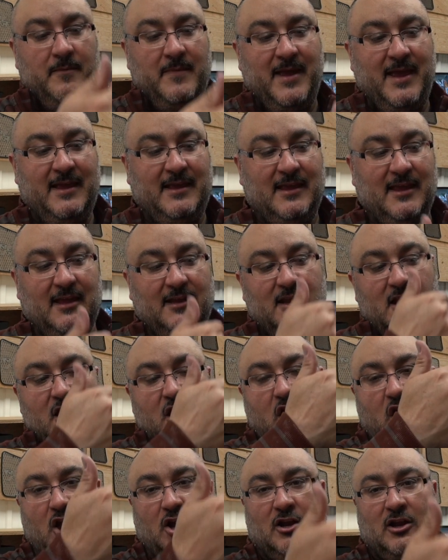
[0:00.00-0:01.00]
make it
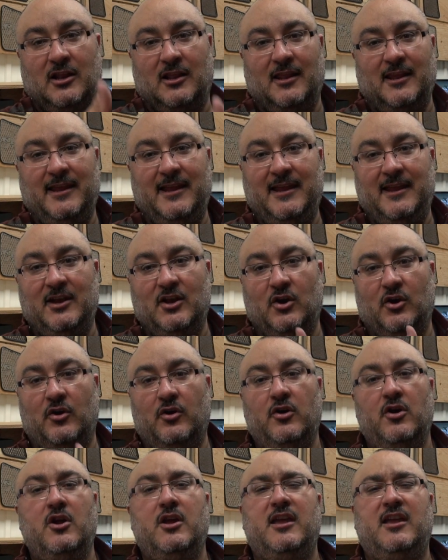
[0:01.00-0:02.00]
a
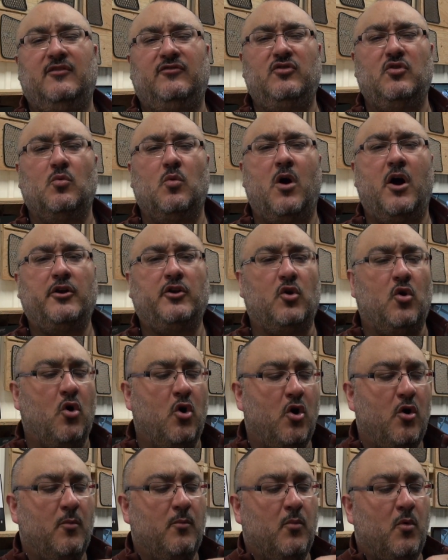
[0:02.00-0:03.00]
cleaner, if you want,
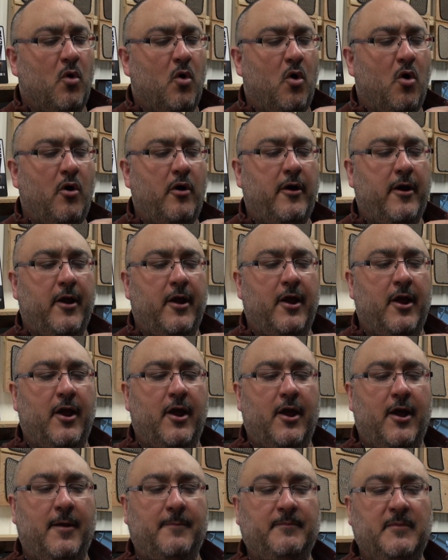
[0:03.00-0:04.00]
or a more
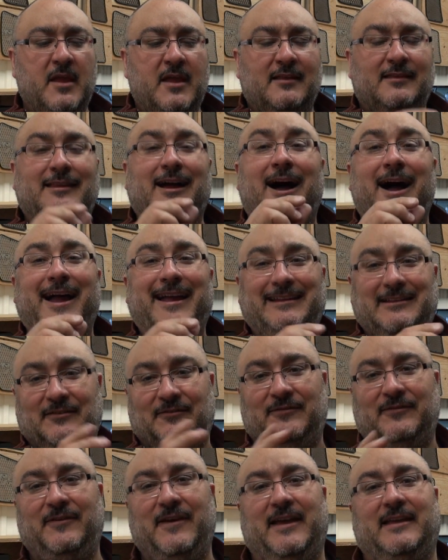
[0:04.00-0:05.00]
tight
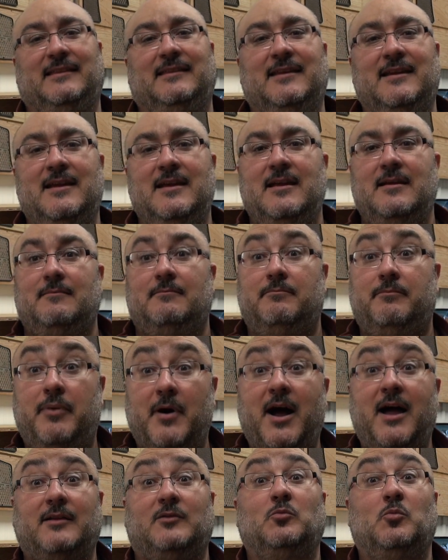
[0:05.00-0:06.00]
fit.
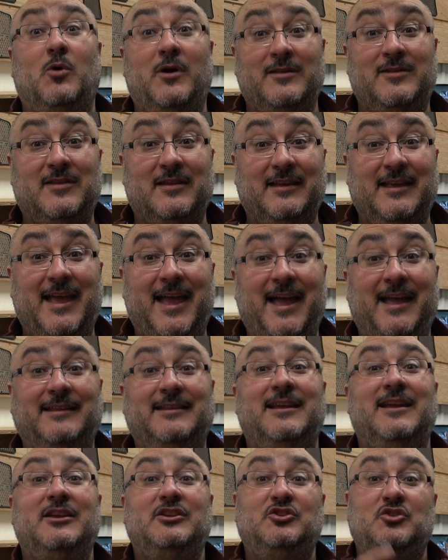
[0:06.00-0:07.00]
But once again,
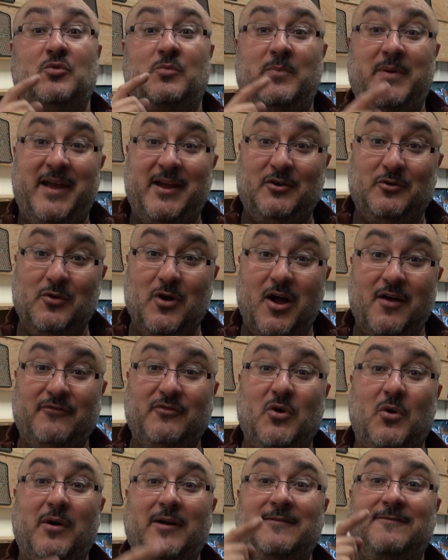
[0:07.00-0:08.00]
you're better off
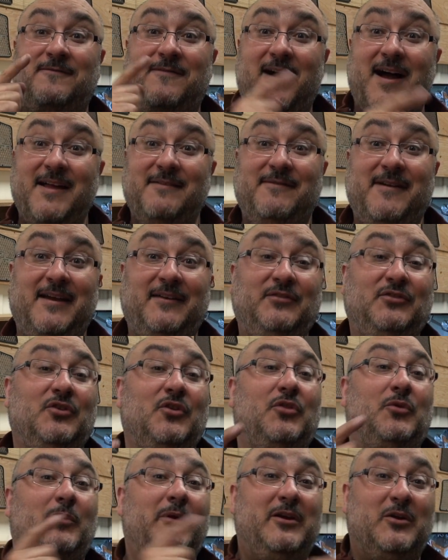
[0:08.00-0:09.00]
going 5/8 to
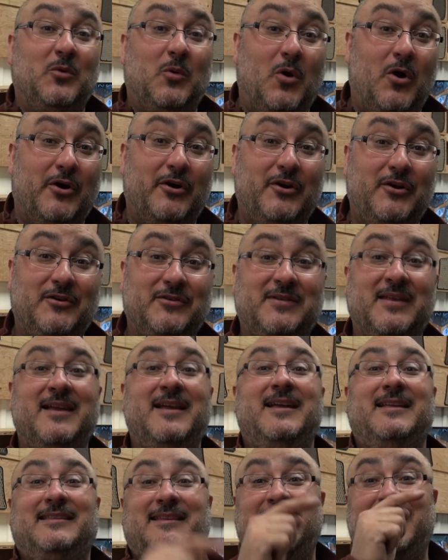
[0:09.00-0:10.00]
3/4
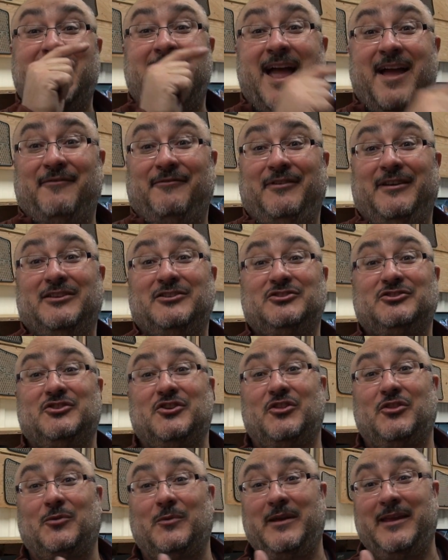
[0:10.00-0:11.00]
than 1/2 inch to
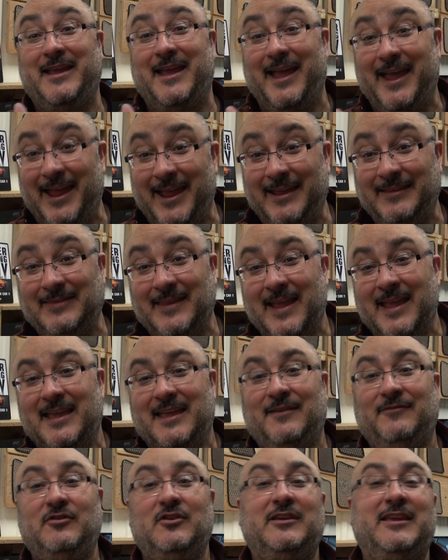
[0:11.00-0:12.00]
3/8.
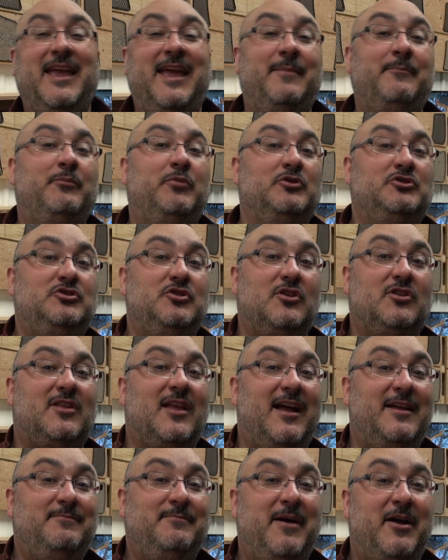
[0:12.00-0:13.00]
If you can't put your
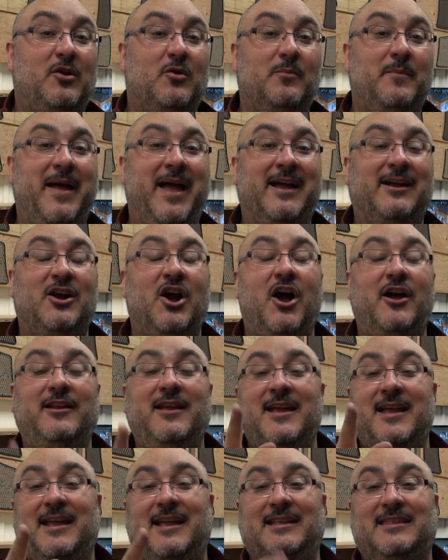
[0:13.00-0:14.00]
side panel back on,
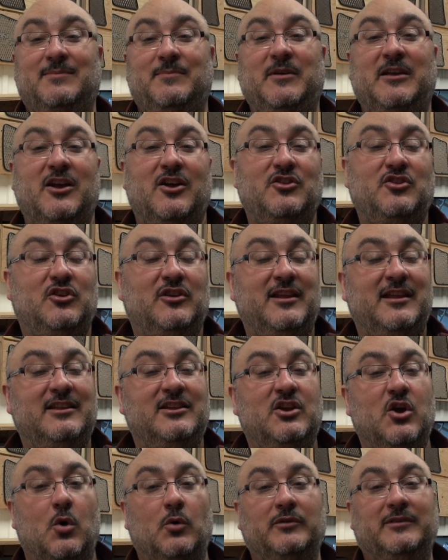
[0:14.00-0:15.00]
it's because you
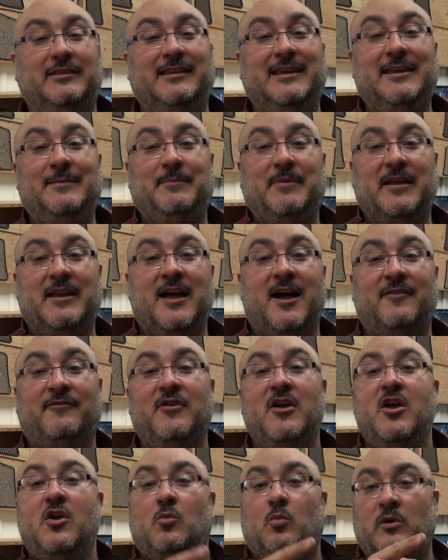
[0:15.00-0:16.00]
didn't go deep
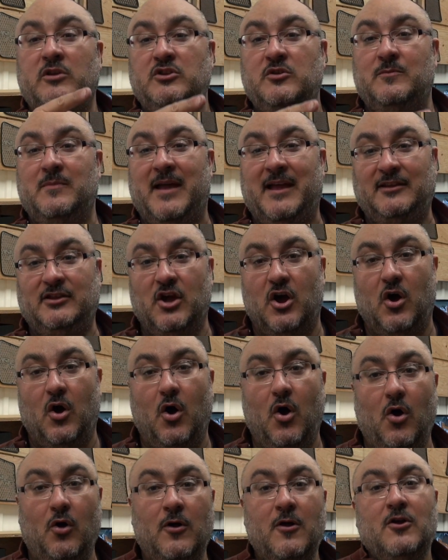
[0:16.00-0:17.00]
enough when you made the
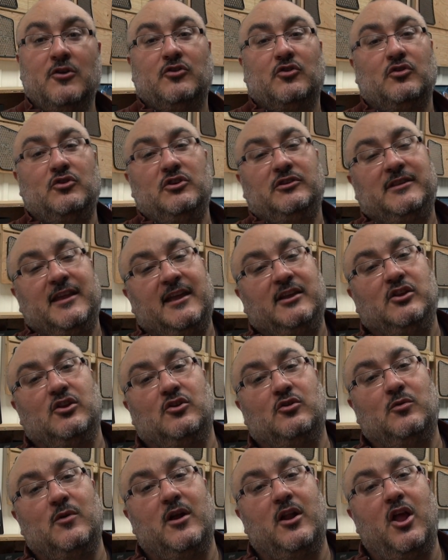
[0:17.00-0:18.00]
hole. So you take your
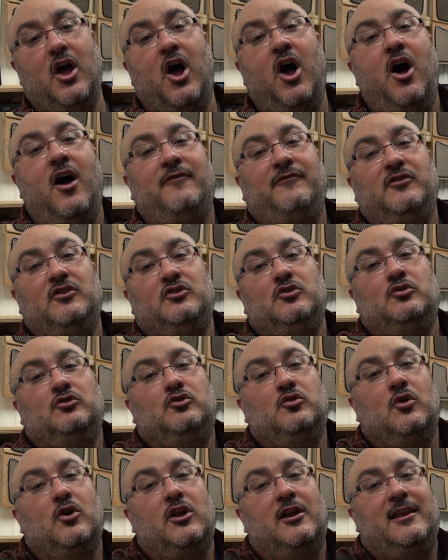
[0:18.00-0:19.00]
grill off, you
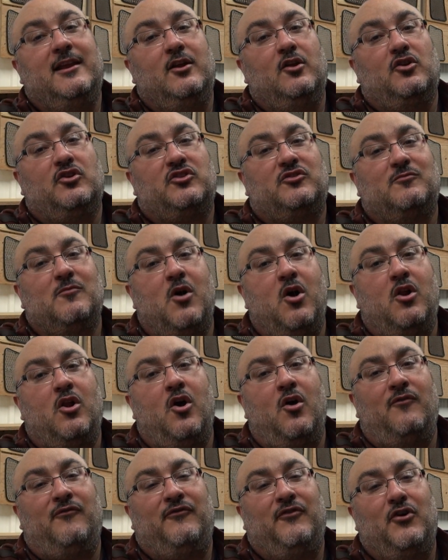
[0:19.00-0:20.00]
do a little small
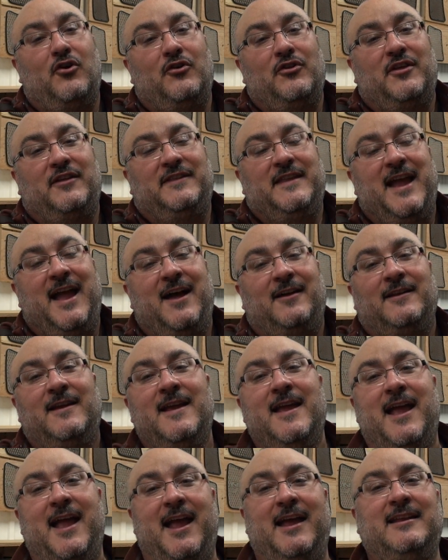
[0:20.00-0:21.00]
hole further down,
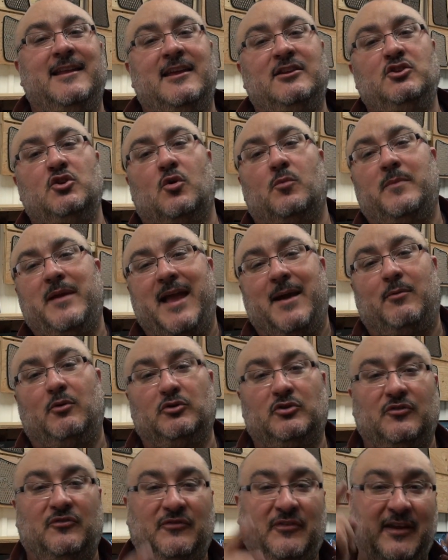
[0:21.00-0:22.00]
and then you'll be able
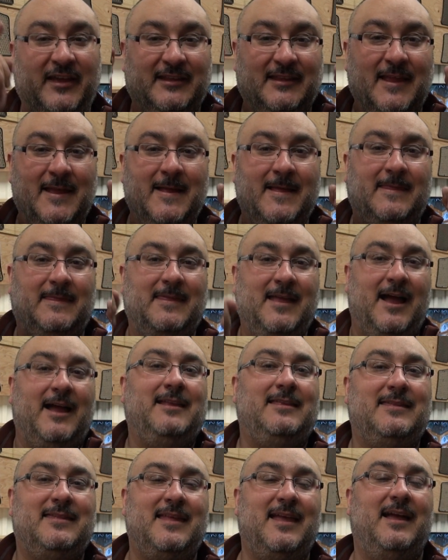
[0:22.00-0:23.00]
to fit
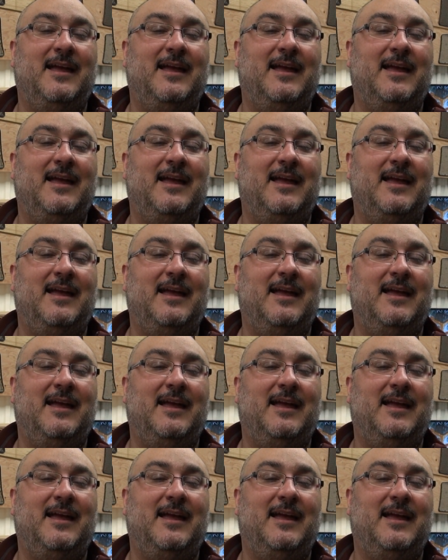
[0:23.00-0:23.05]
that